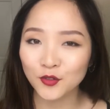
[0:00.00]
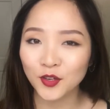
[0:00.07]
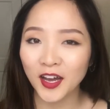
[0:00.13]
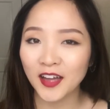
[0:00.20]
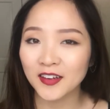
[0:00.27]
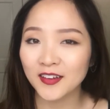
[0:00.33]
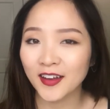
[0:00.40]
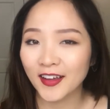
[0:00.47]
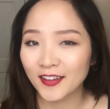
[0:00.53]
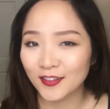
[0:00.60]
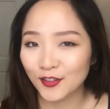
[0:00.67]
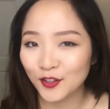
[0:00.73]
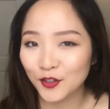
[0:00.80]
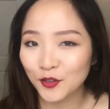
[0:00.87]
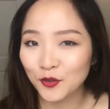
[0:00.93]
you kind of like
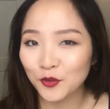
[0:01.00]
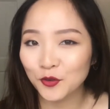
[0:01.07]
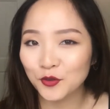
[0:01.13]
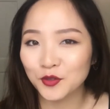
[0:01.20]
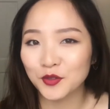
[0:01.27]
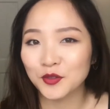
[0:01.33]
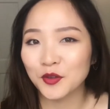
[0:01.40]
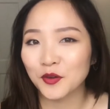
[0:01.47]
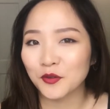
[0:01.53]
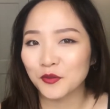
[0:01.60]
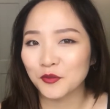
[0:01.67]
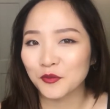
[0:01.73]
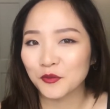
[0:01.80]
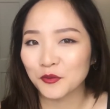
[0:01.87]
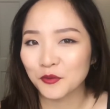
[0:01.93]
knew you
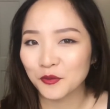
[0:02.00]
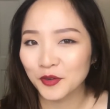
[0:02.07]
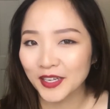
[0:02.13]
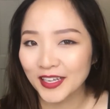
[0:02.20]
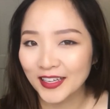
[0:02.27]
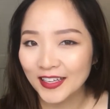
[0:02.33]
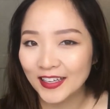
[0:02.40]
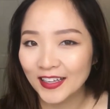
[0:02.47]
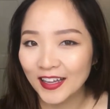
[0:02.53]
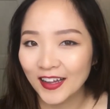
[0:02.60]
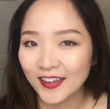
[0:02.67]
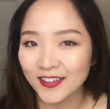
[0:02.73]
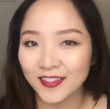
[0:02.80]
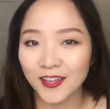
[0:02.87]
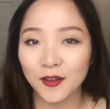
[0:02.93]
don't really
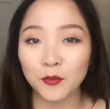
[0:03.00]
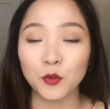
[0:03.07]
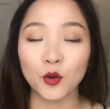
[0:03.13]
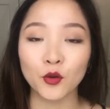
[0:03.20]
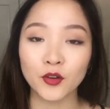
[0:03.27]
like them,